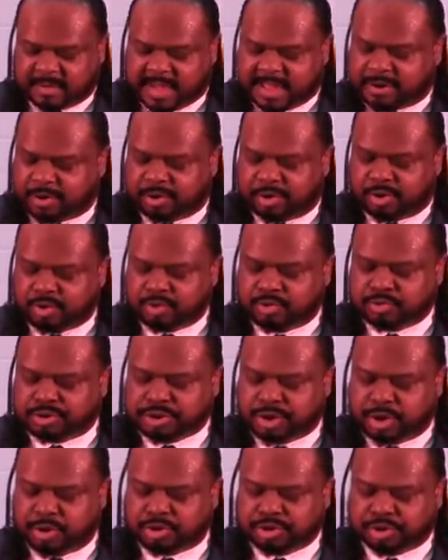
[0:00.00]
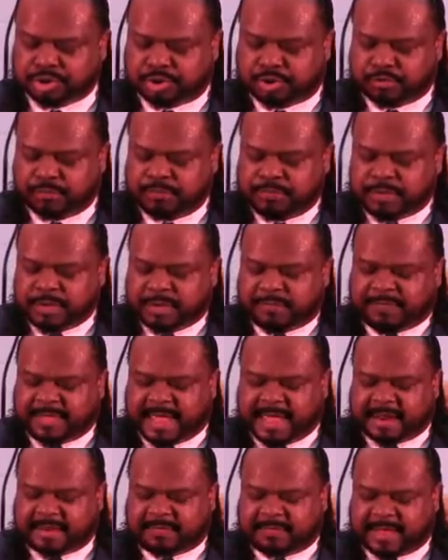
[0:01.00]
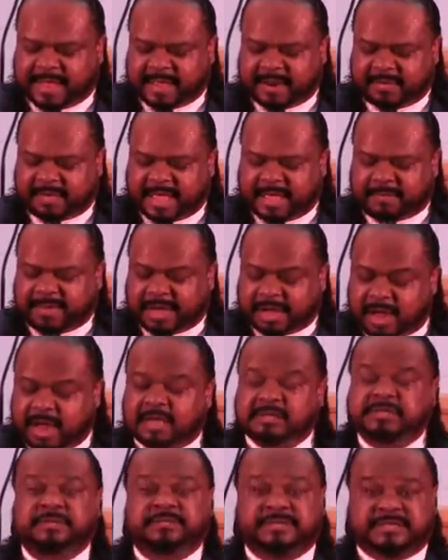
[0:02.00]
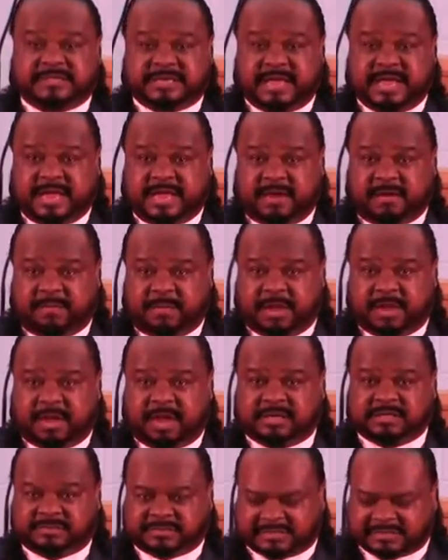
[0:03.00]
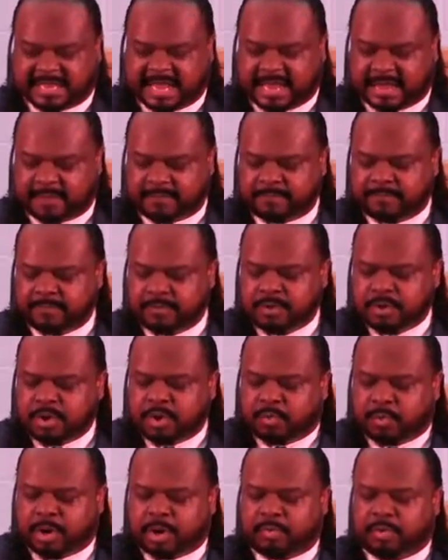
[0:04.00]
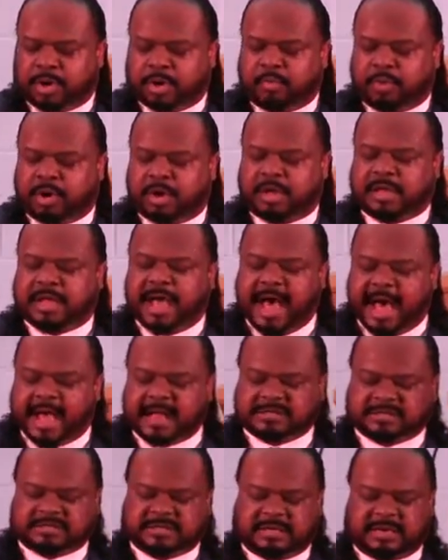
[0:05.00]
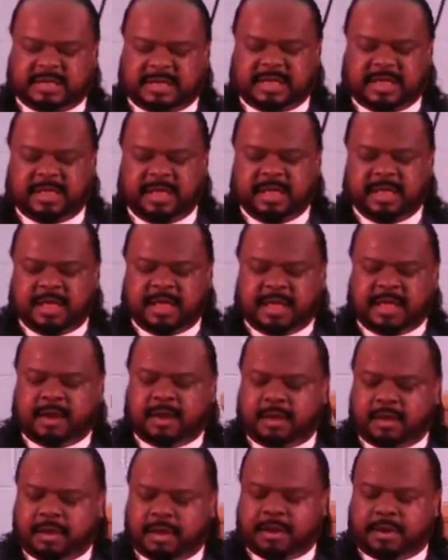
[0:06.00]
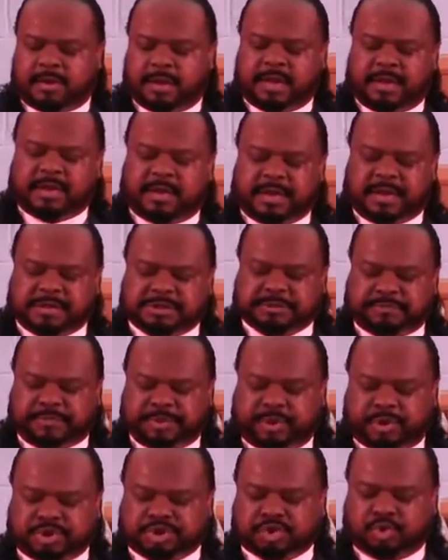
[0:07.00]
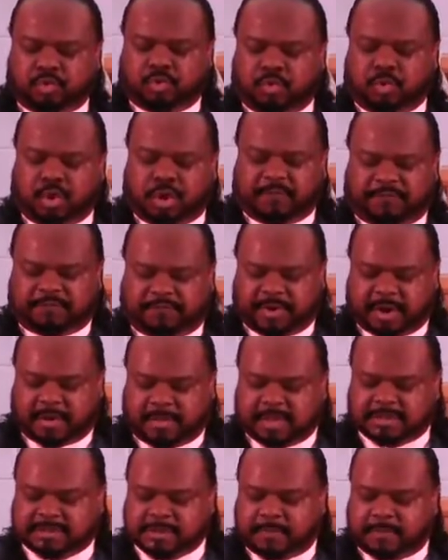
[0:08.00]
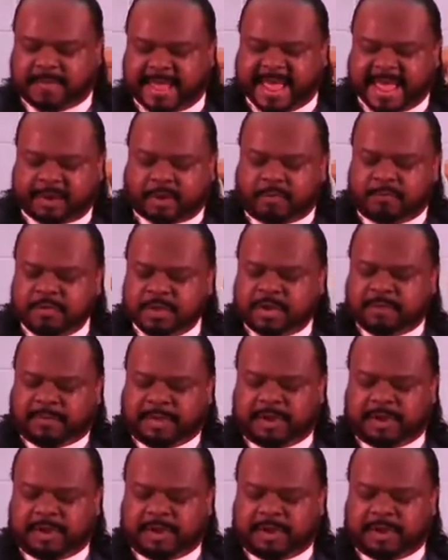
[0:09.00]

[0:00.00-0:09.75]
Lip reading: I don't know who told you that because of sin, because of Satan, we're constantly in spiritual warfare. There's a battle.